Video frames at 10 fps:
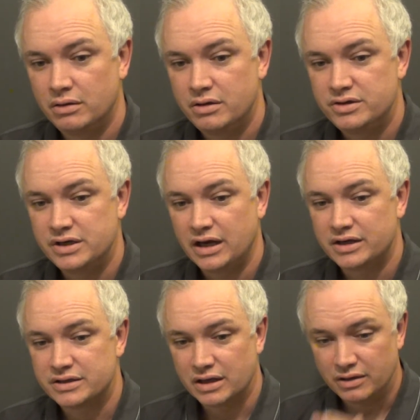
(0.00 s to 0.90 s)
Jake
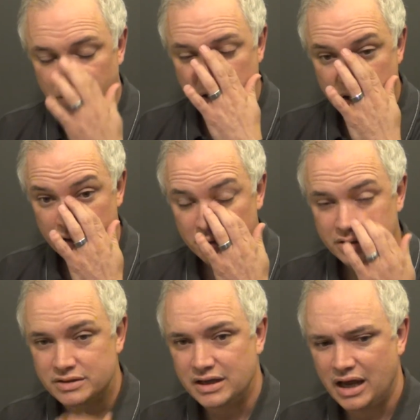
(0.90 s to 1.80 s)
said,
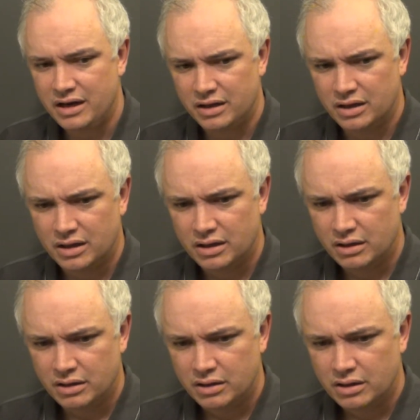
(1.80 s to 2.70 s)
"Dad,
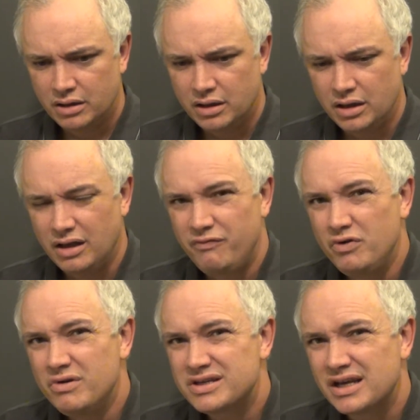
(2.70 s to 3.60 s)
if
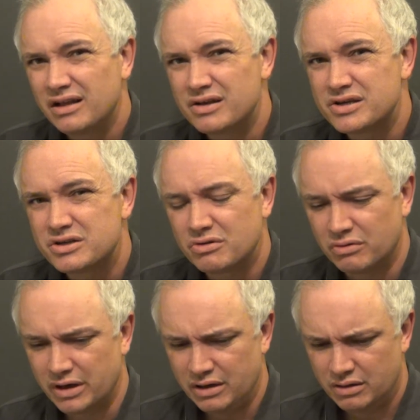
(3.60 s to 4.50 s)
you sell a
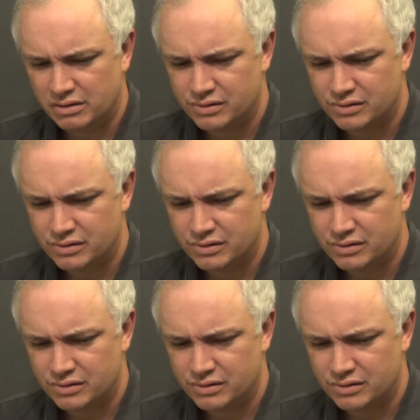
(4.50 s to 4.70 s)
story,